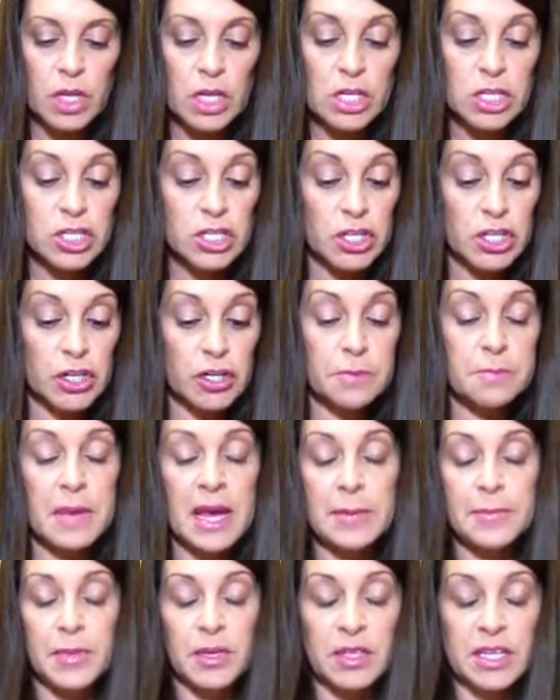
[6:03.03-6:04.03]
Sugared
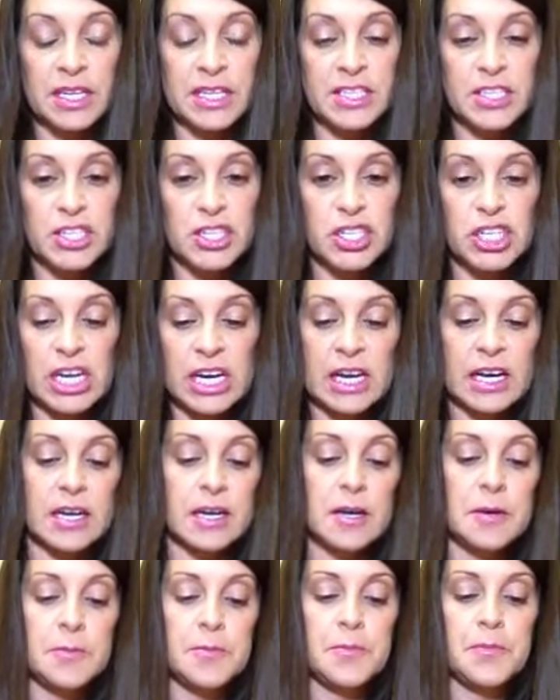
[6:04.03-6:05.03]
Maple, and it's a
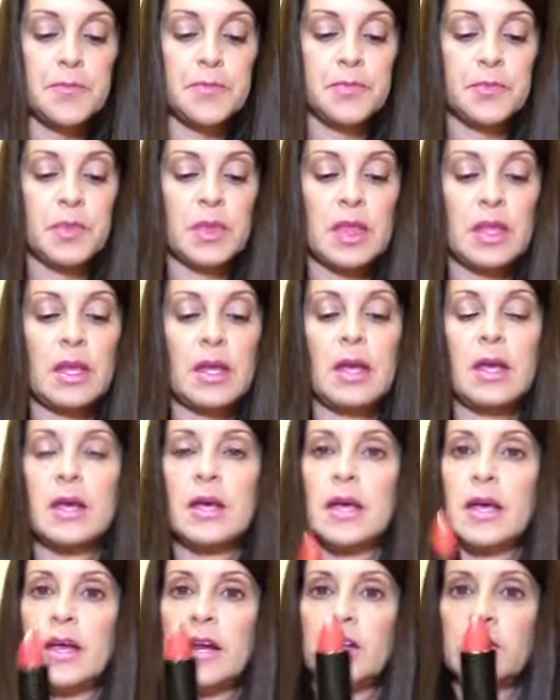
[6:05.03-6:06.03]
sheen.
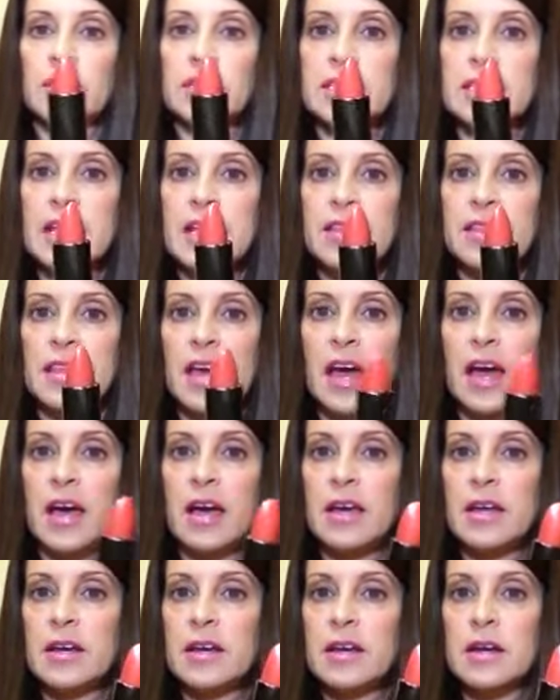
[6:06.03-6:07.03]
And it looks like
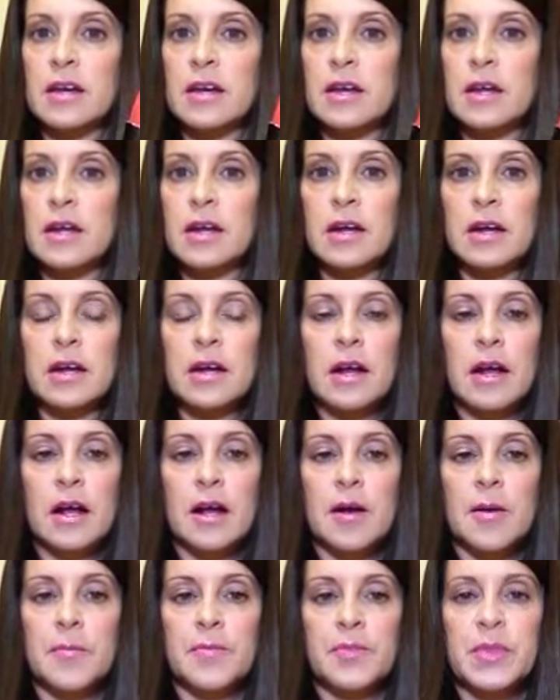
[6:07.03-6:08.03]
that.
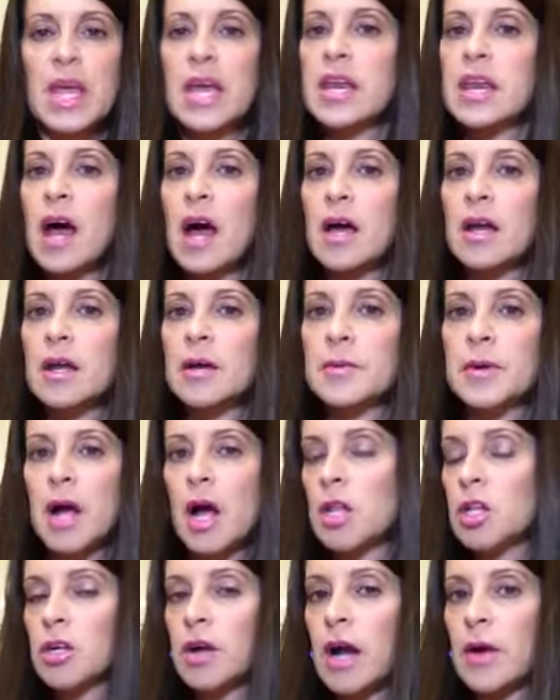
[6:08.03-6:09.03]
Not a
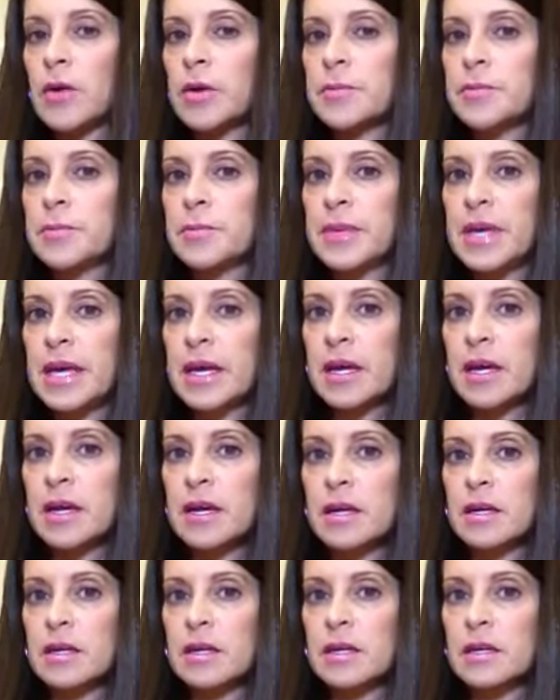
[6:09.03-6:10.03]
color I would pick
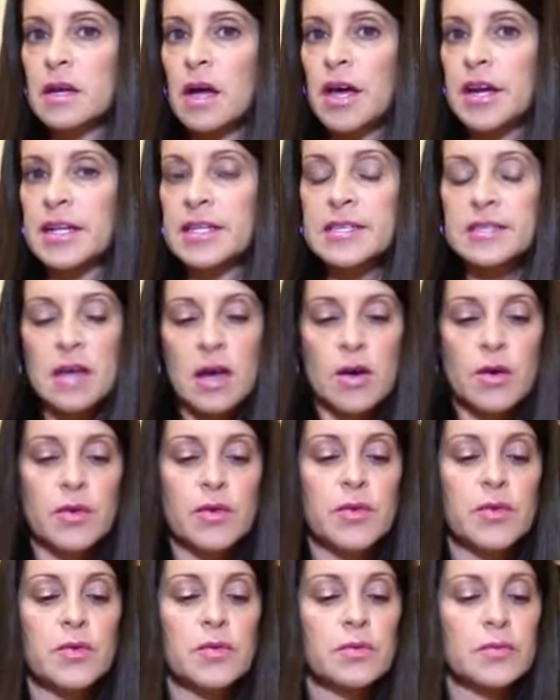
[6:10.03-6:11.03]
on its
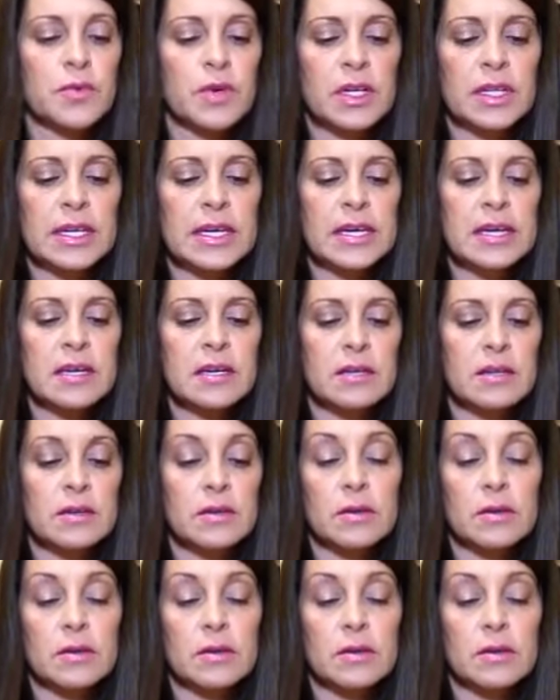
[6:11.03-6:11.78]
own, really.